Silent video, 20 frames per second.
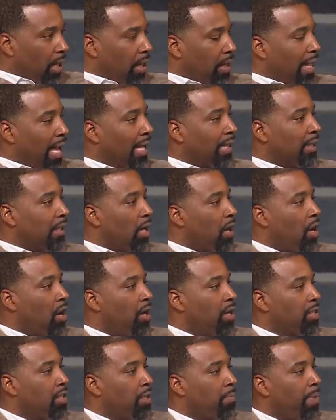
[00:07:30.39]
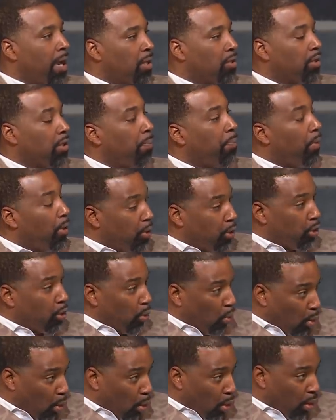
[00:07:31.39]
that God is about to put
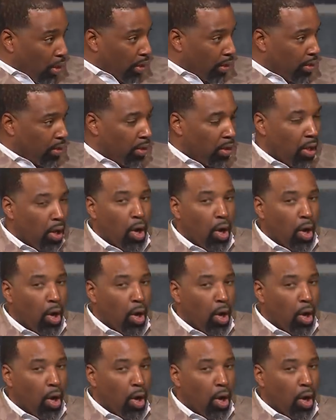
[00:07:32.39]
you on